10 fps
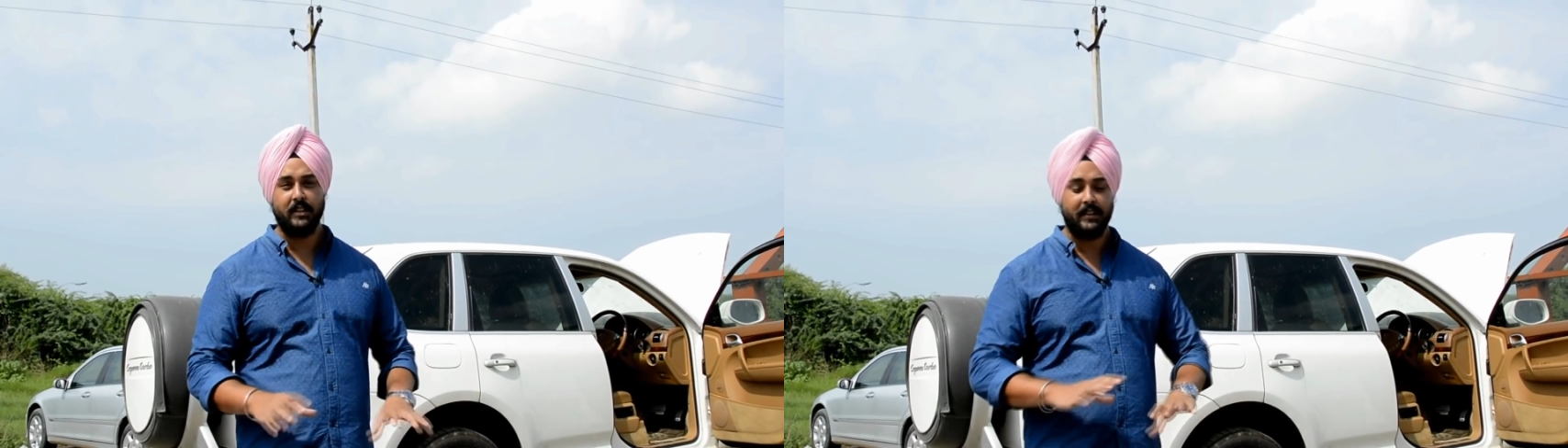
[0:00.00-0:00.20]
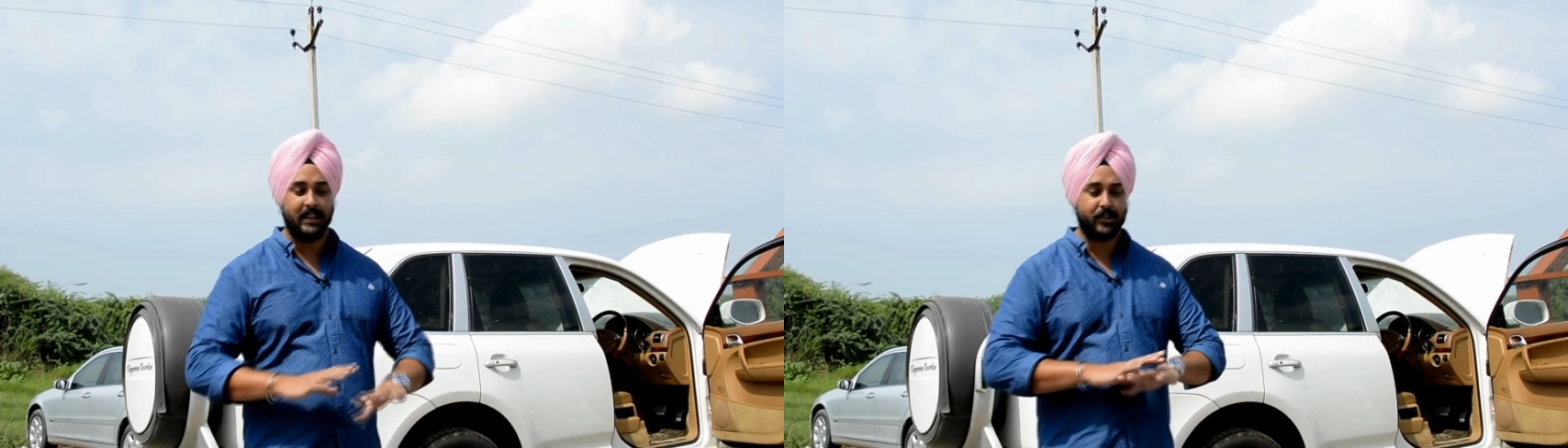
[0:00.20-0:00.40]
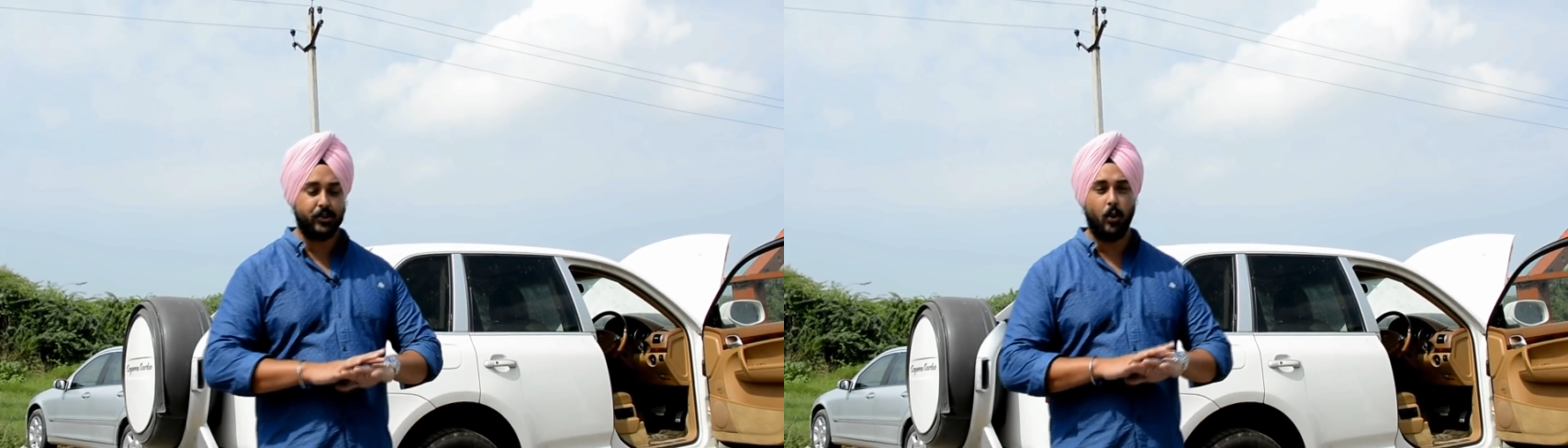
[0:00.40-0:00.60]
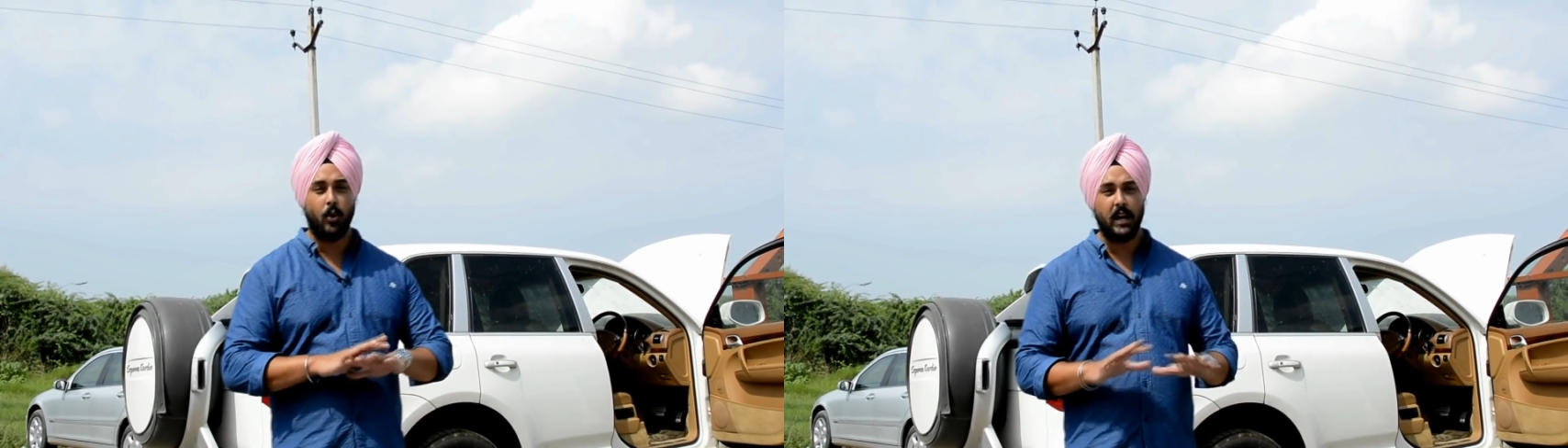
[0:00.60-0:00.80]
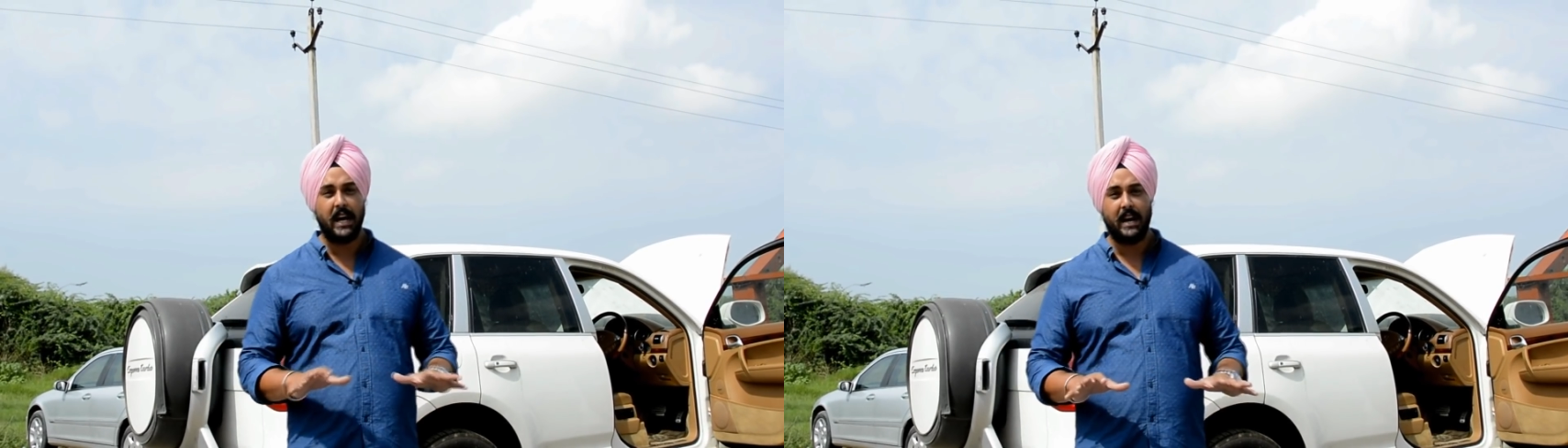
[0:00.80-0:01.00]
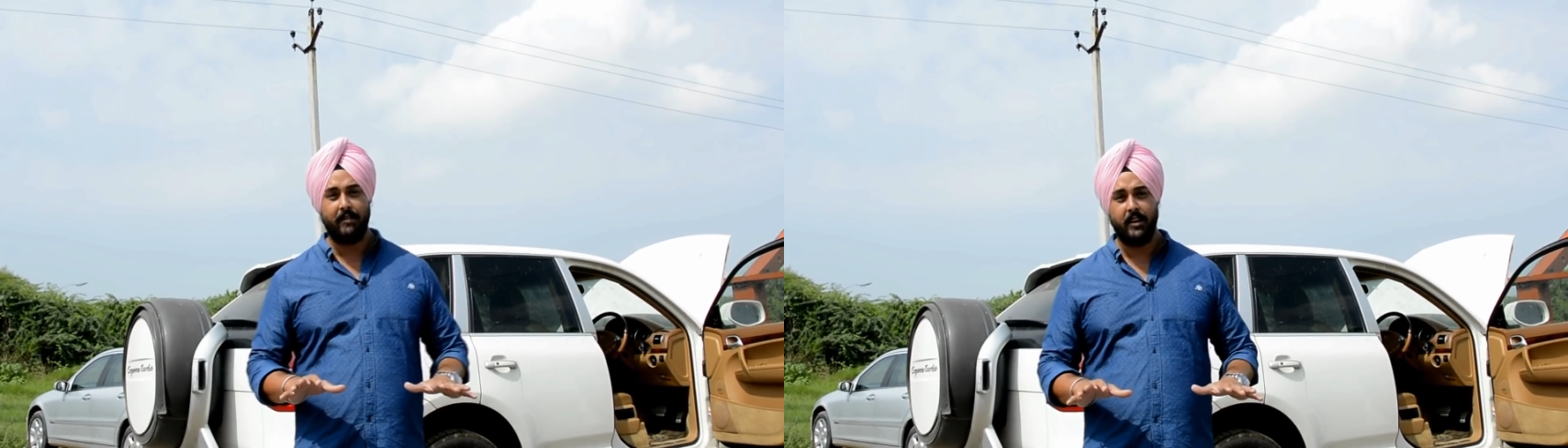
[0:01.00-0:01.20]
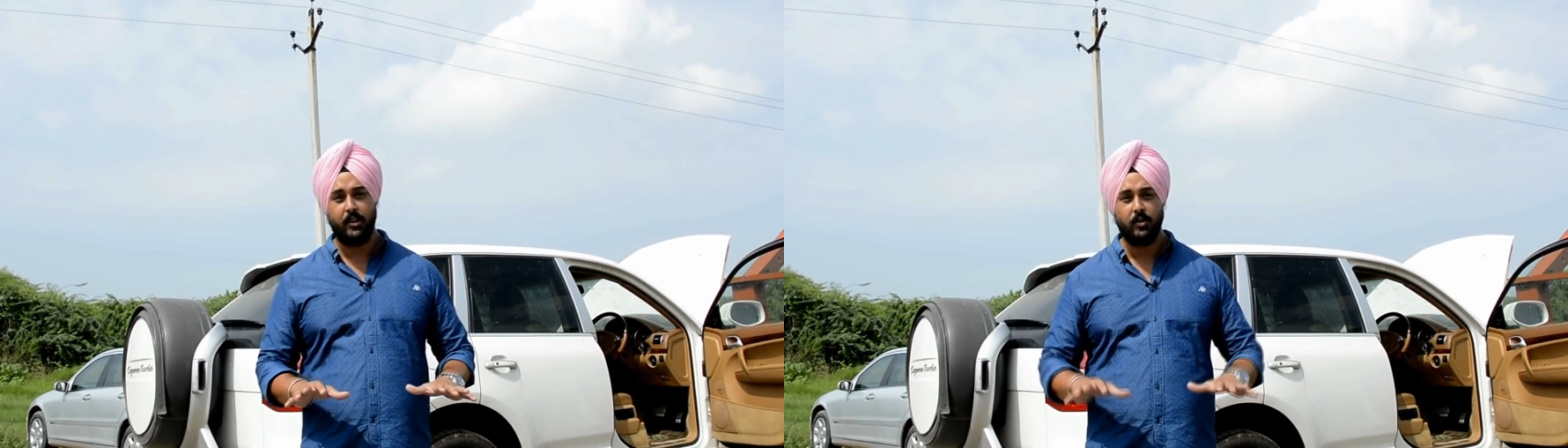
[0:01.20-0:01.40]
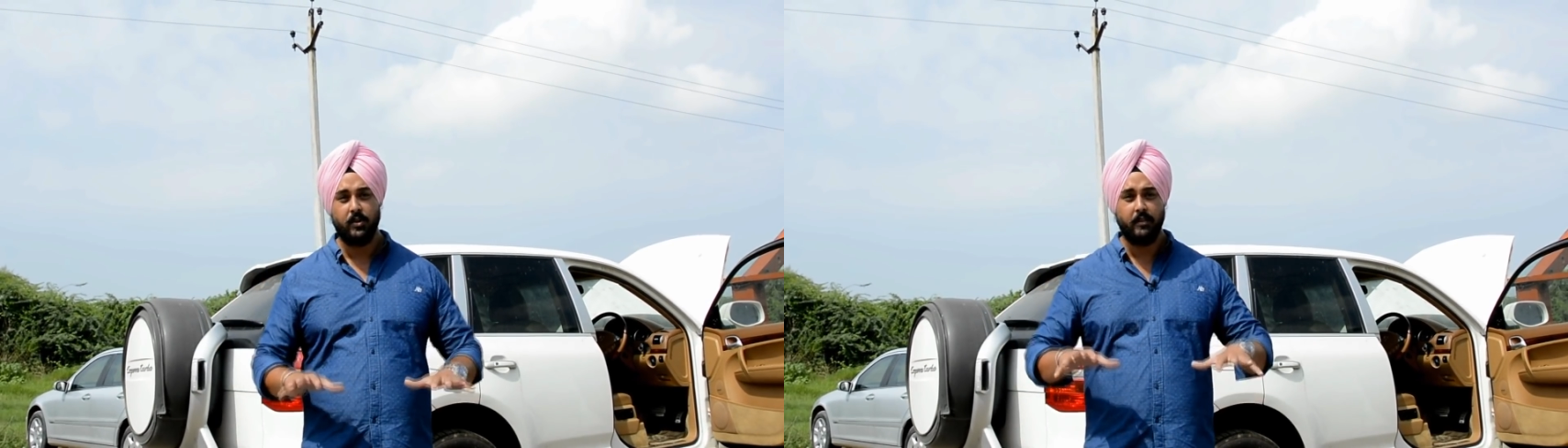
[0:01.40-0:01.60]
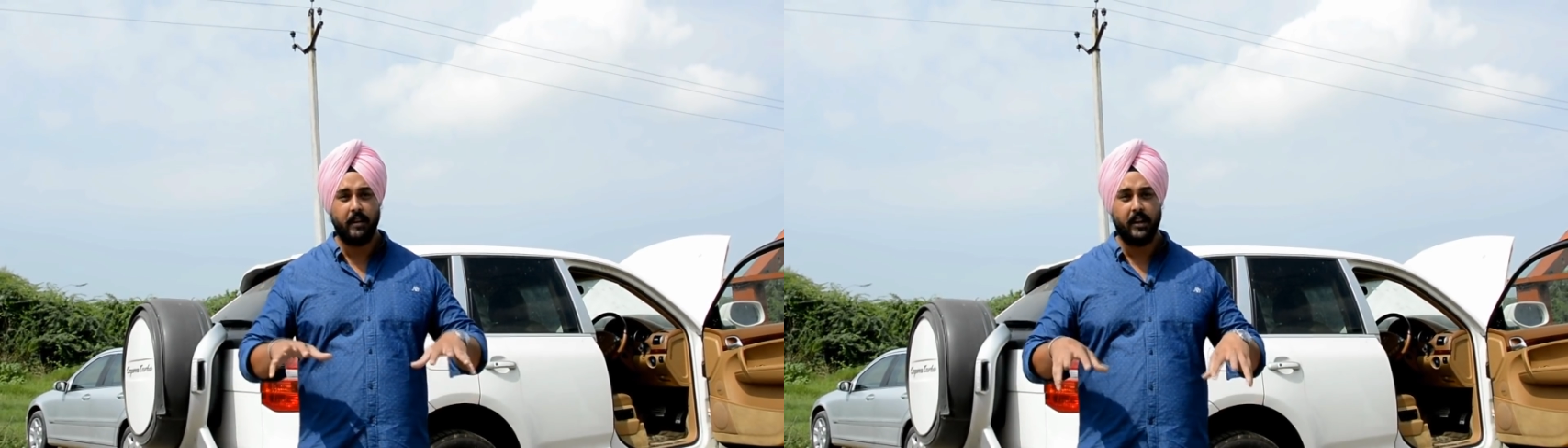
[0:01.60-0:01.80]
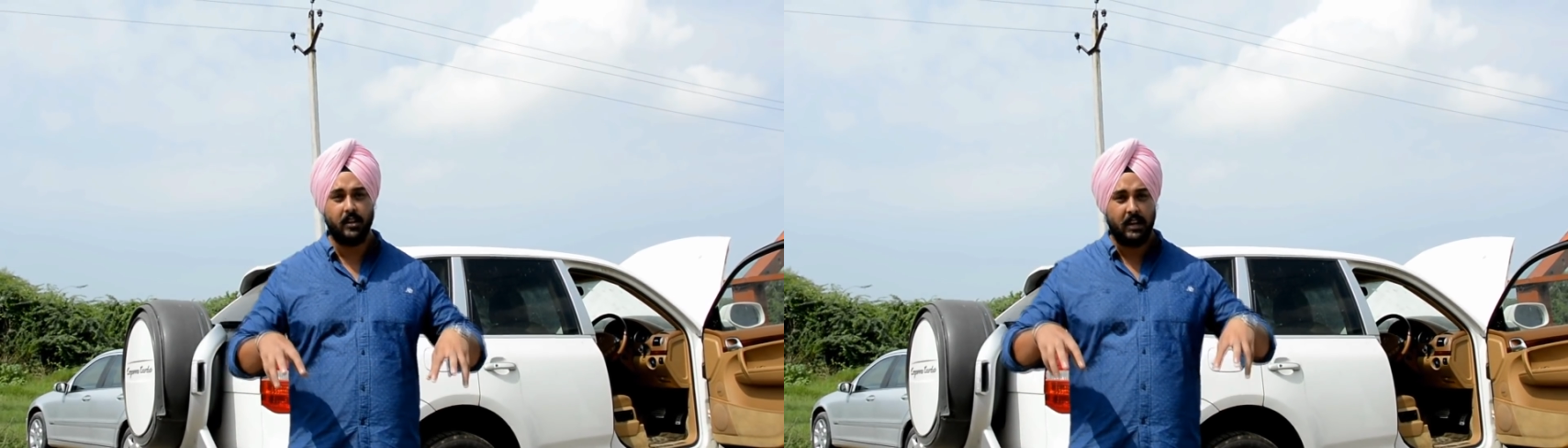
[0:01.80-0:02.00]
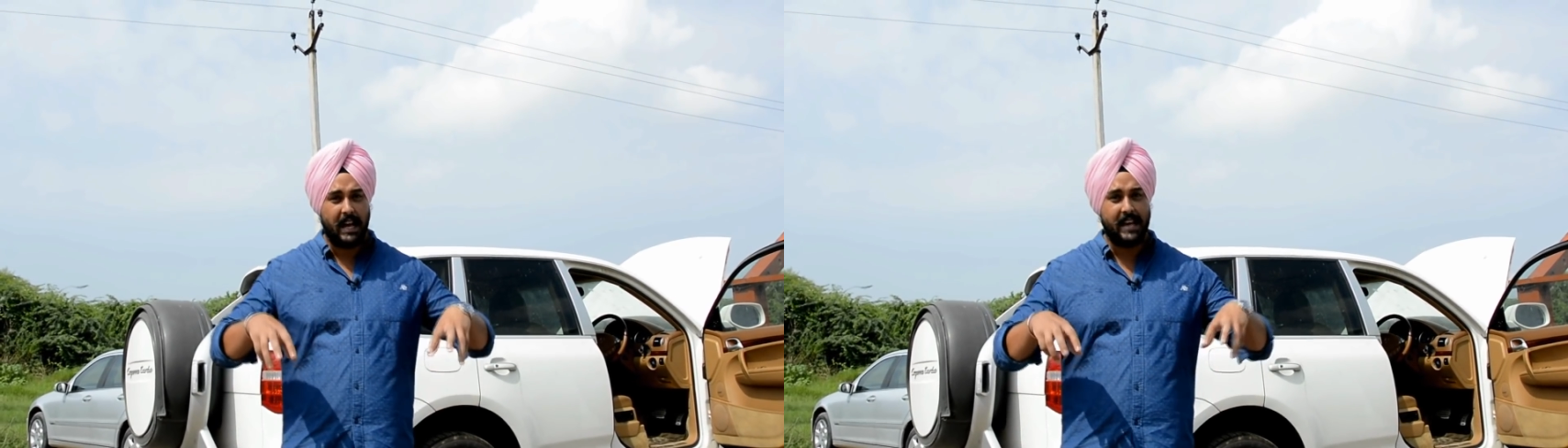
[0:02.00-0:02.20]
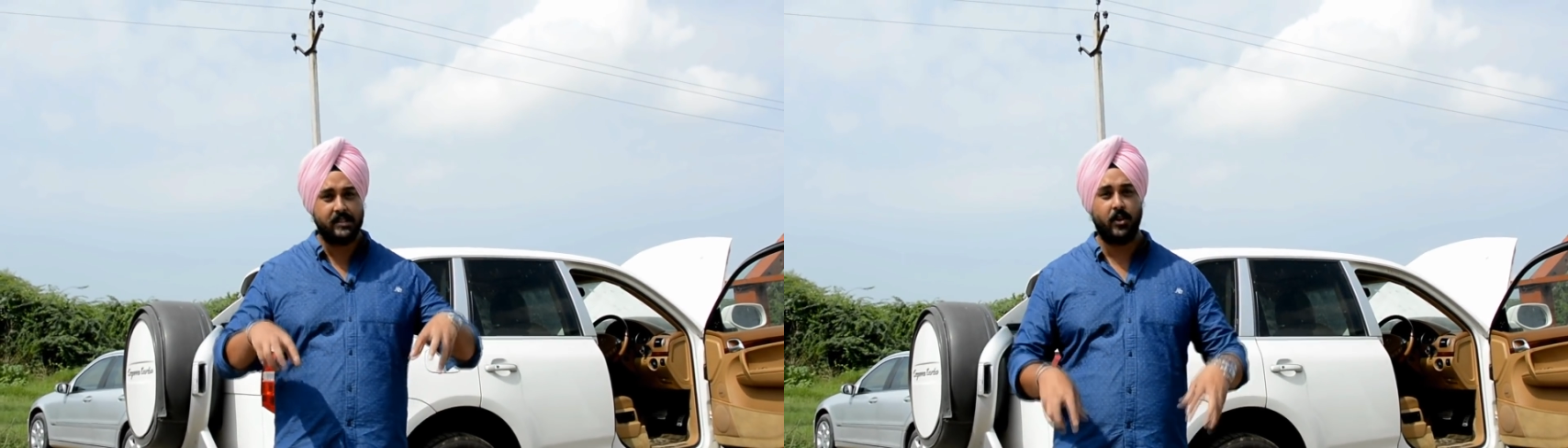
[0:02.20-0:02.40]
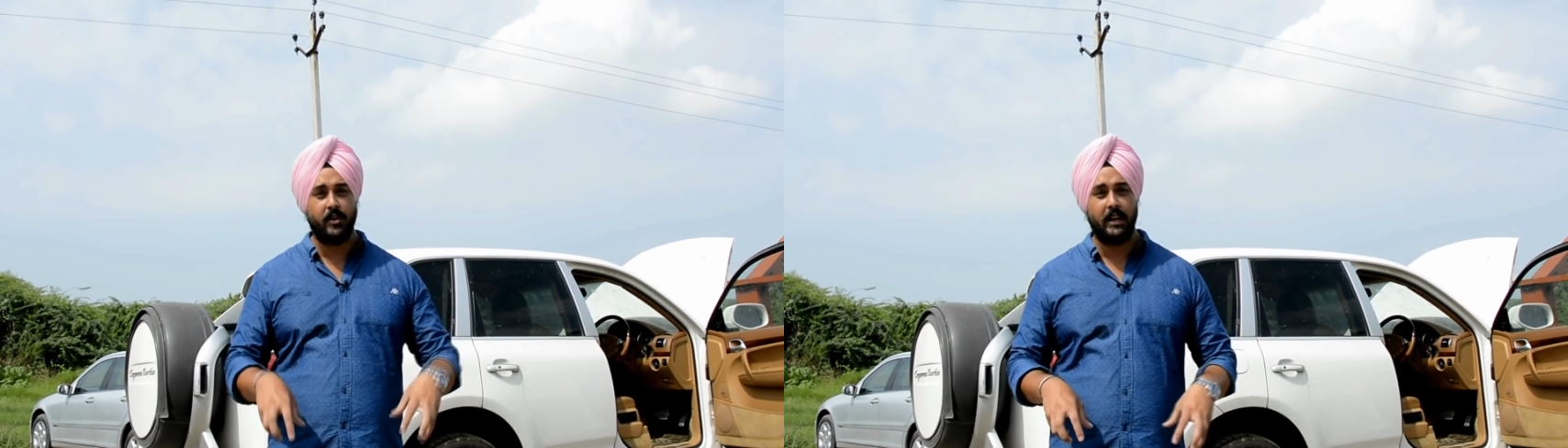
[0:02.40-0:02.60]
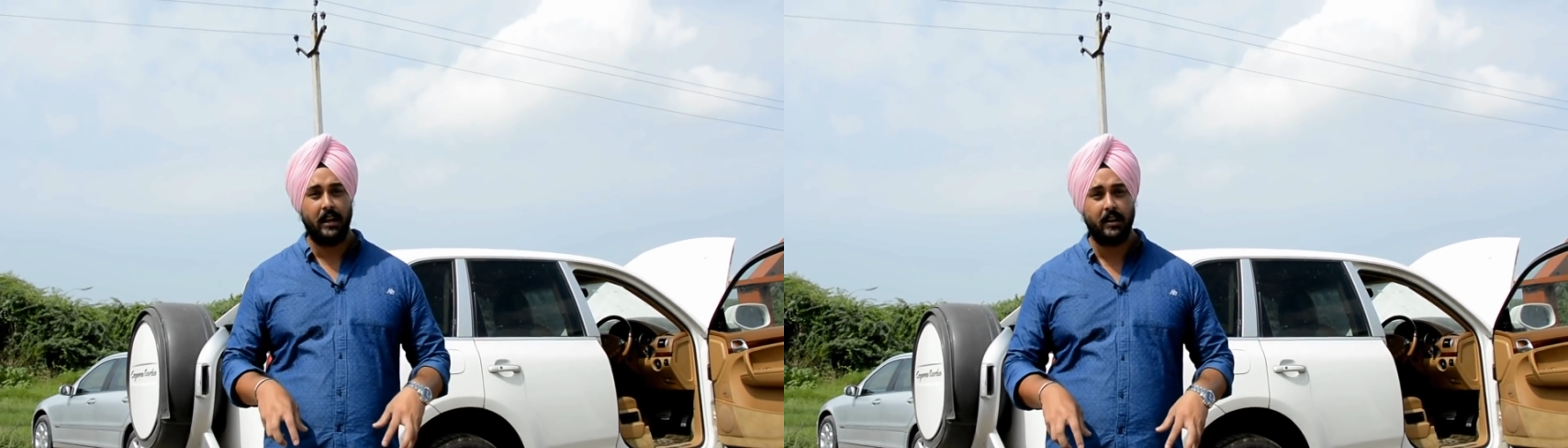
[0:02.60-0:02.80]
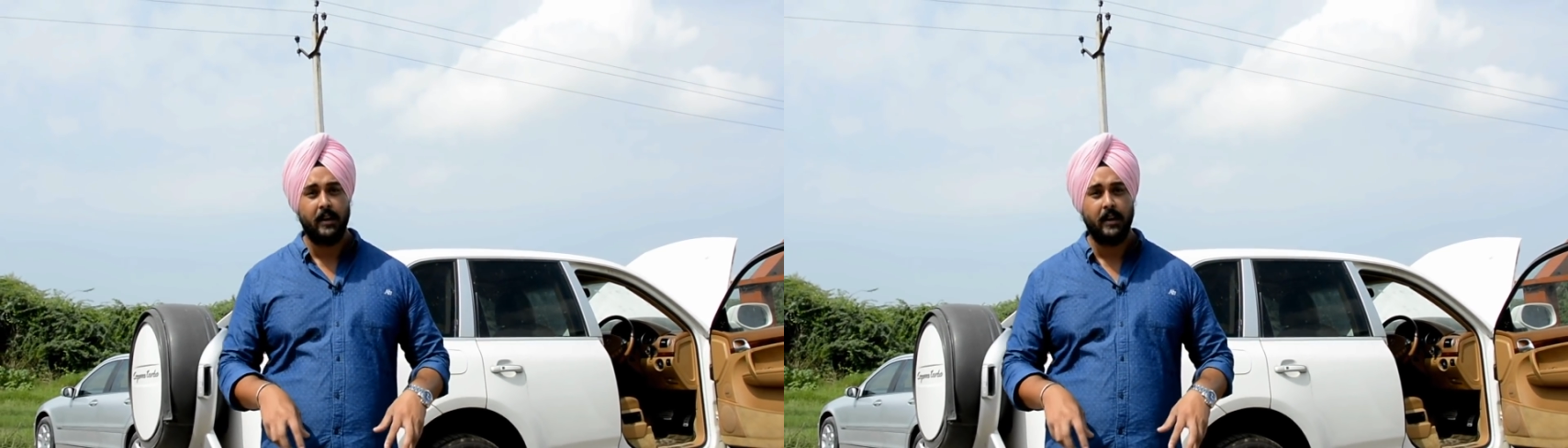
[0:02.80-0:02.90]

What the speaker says: That's all I have into the vehicle as on date.